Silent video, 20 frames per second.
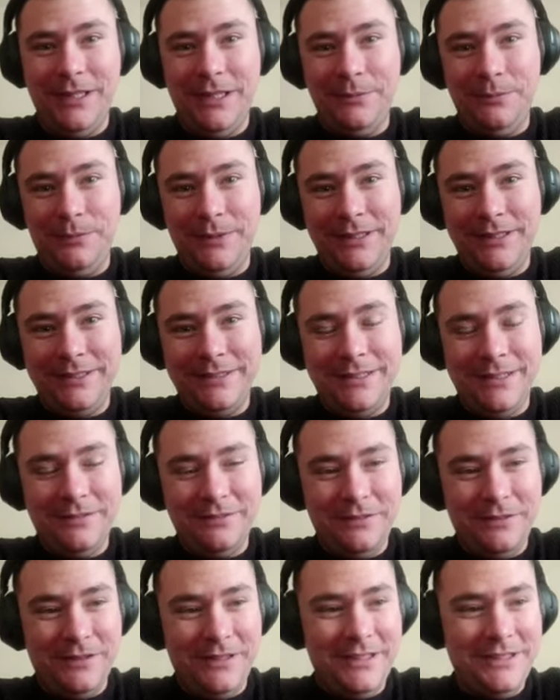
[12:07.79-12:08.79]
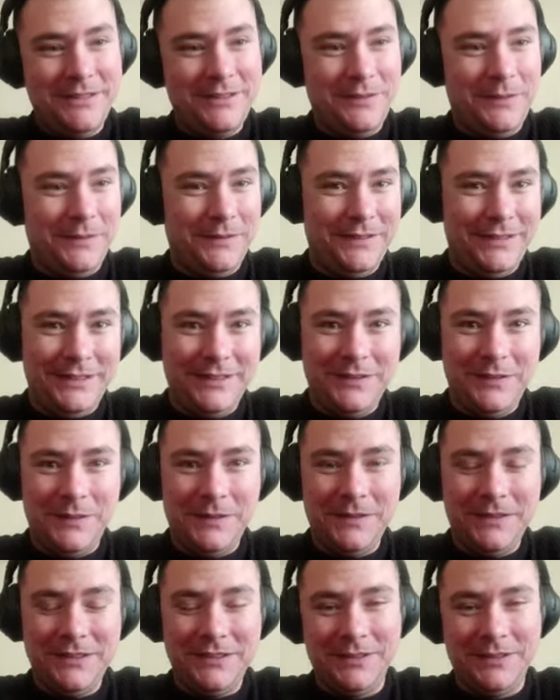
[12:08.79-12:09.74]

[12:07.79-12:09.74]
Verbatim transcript: epic giveaways on Discord,